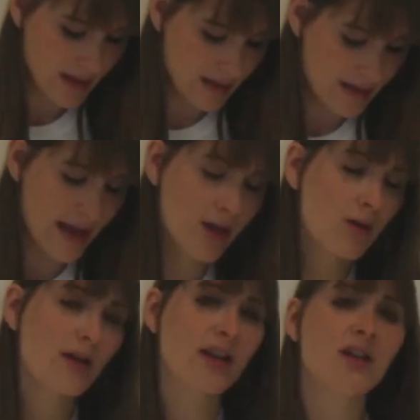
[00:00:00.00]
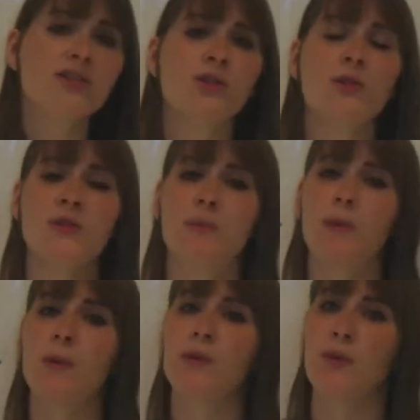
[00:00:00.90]
Now, it also goes
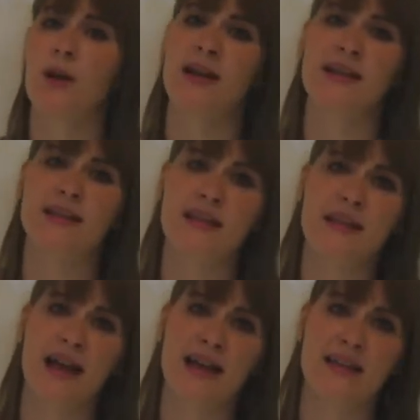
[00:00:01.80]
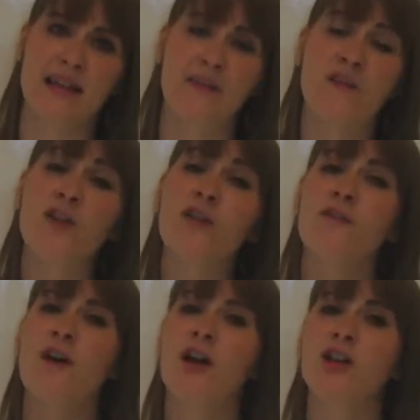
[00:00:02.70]
both ways in that if you're
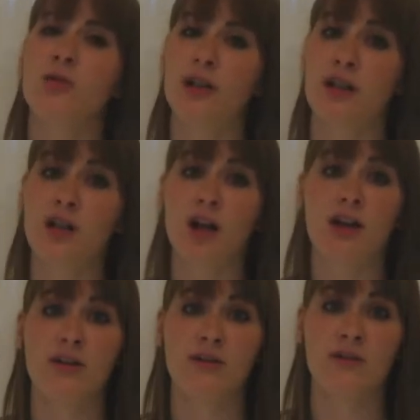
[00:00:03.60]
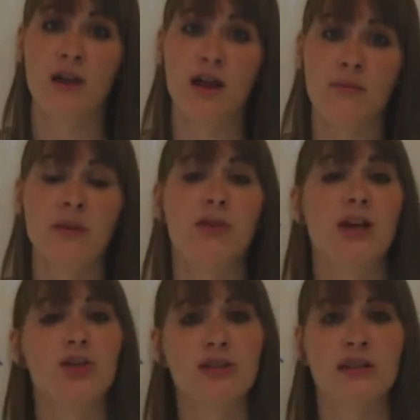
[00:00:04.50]
following a lot of people
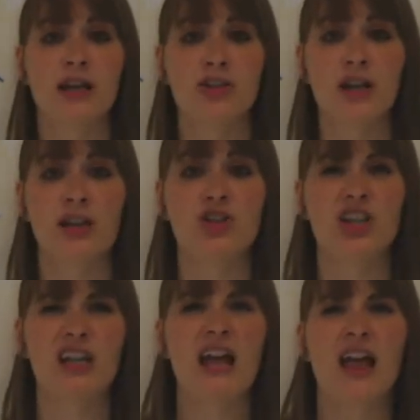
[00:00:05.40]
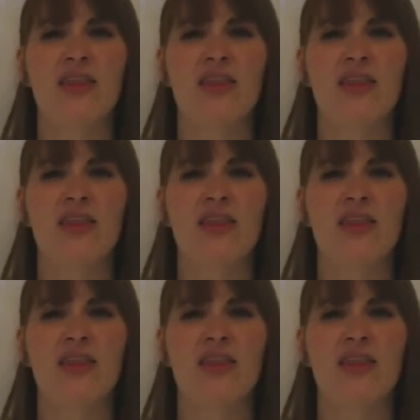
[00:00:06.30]
that are using that strategy,